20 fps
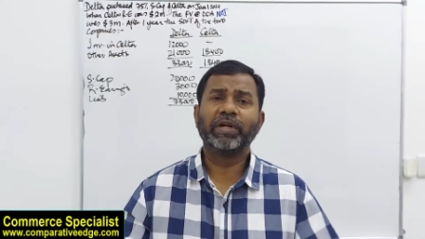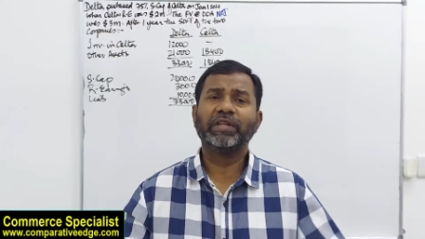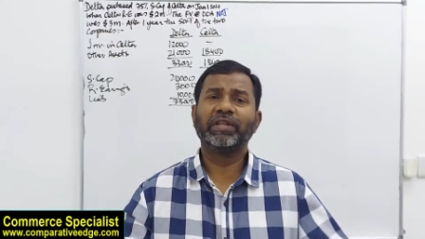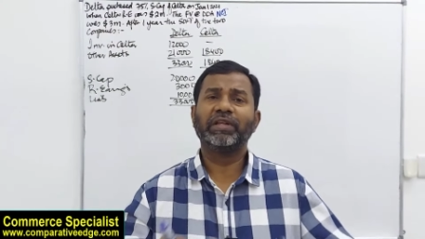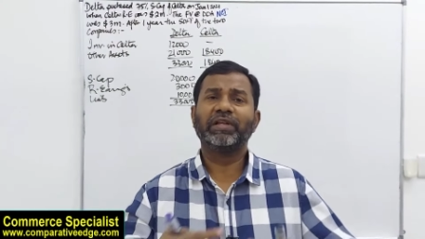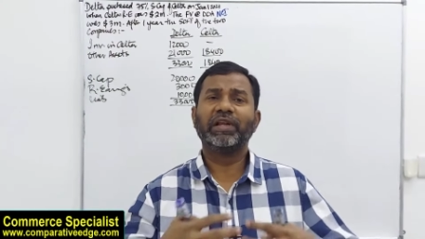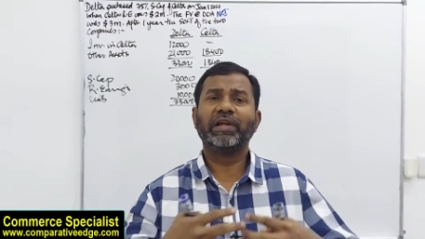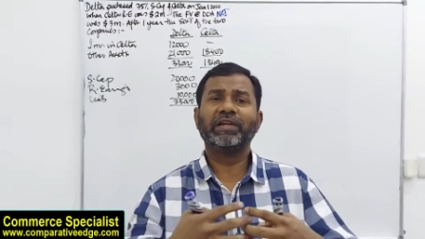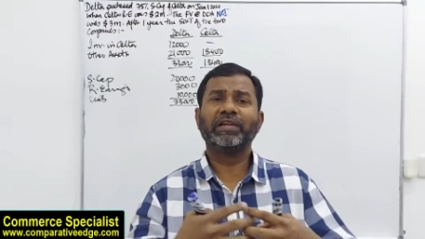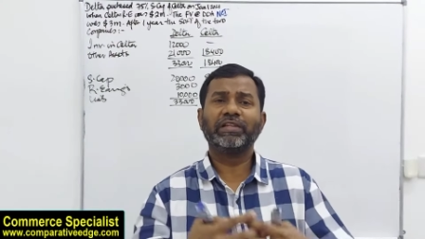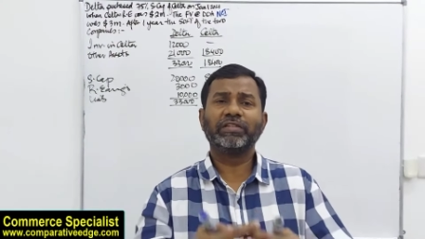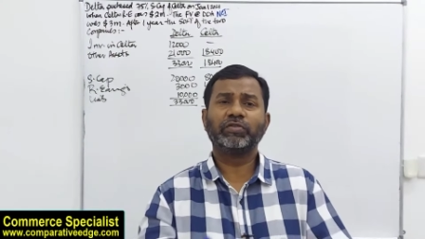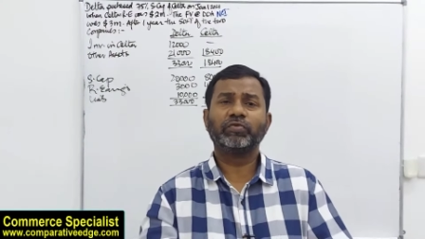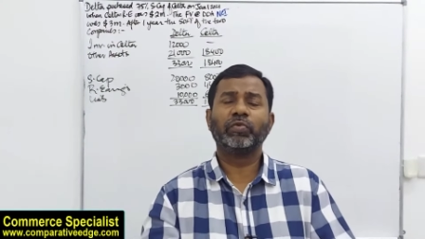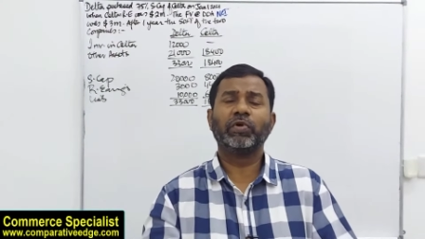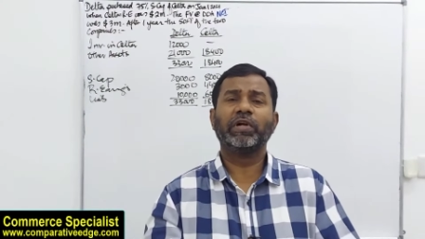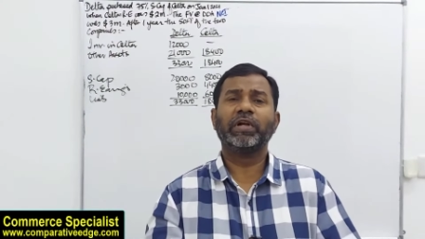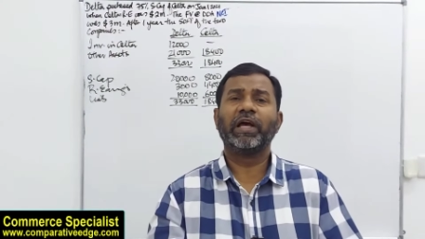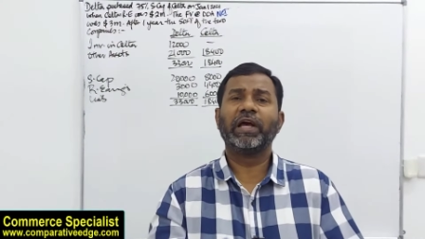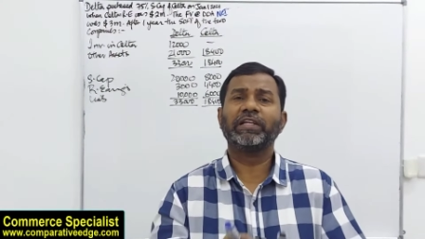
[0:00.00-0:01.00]
But the latest
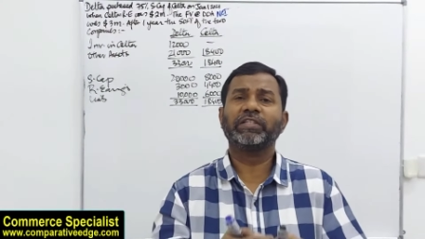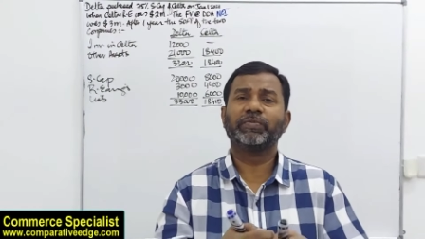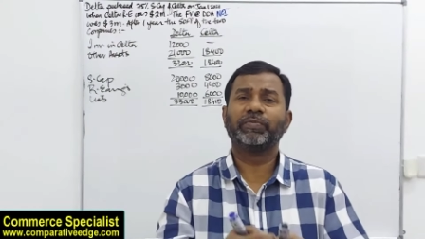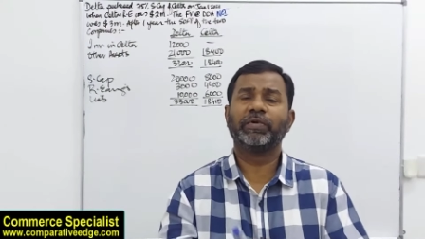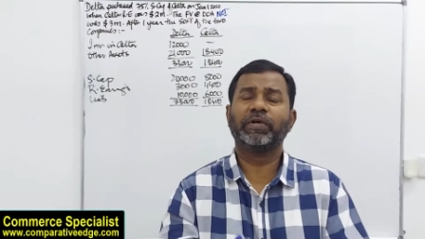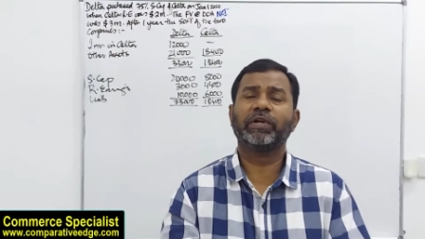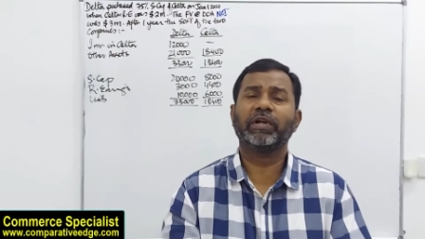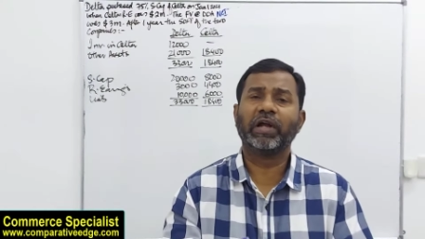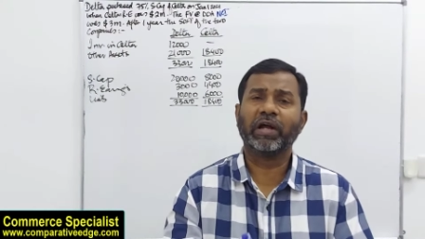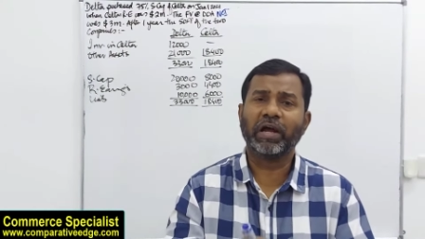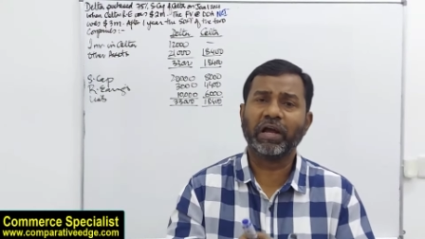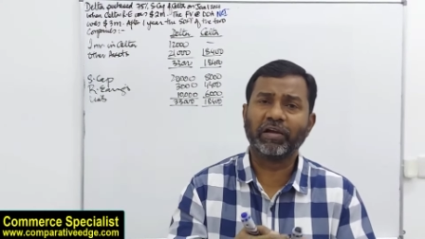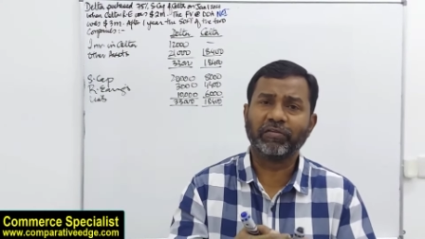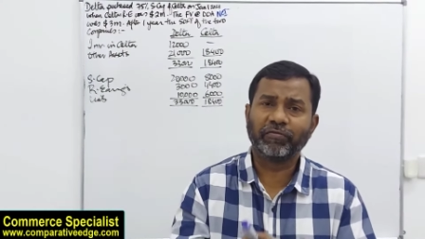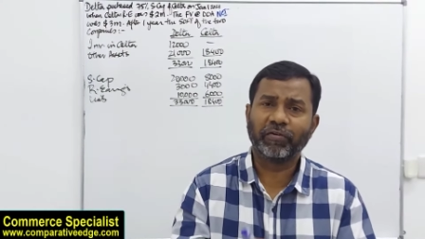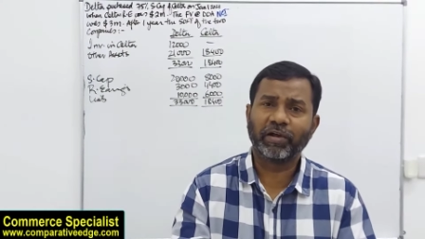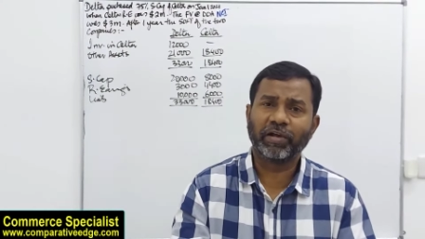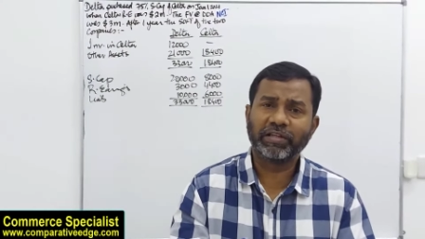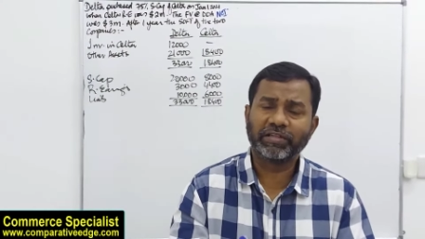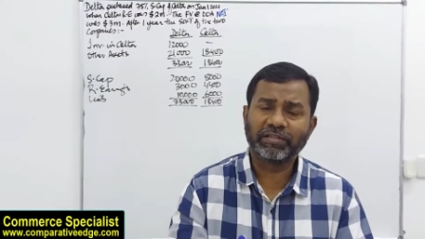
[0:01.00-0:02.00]
word as per
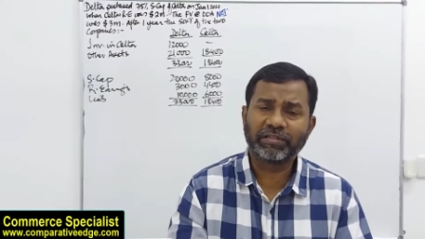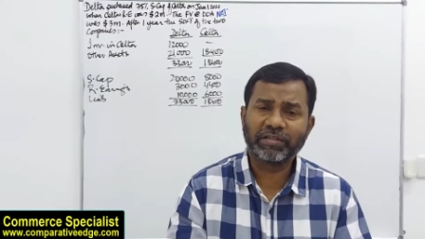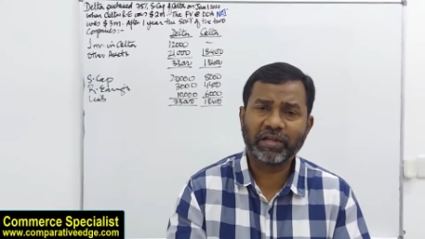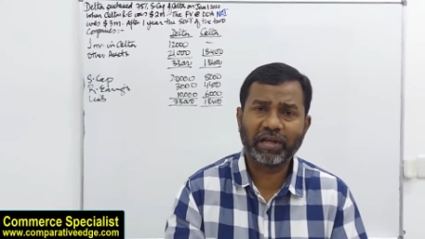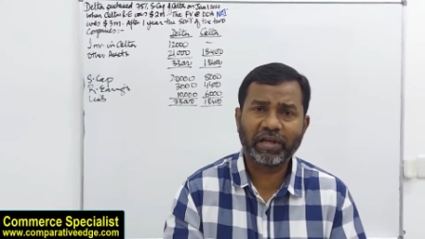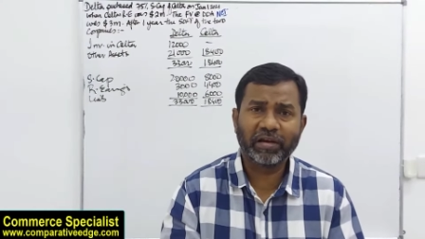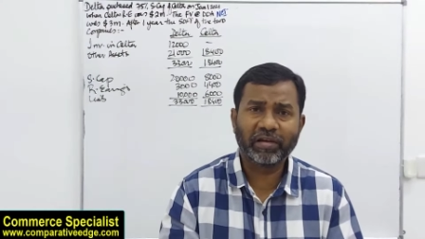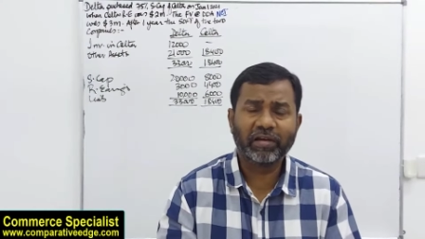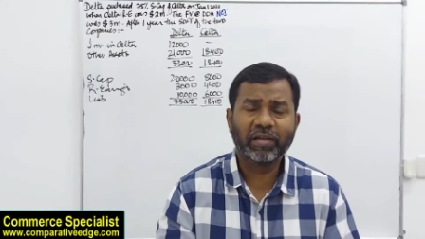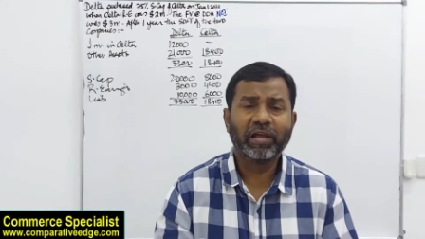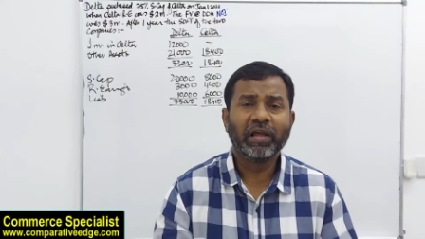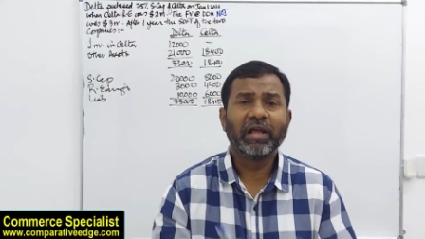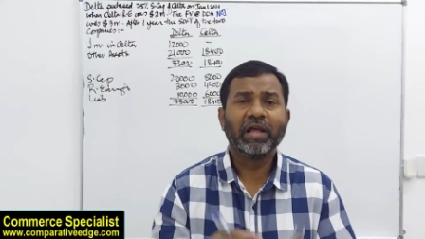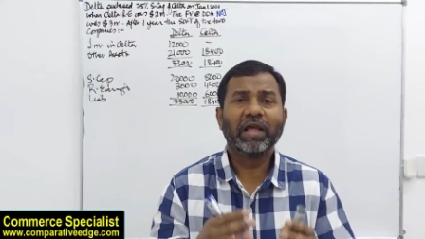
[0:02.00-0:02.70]
IFRS 10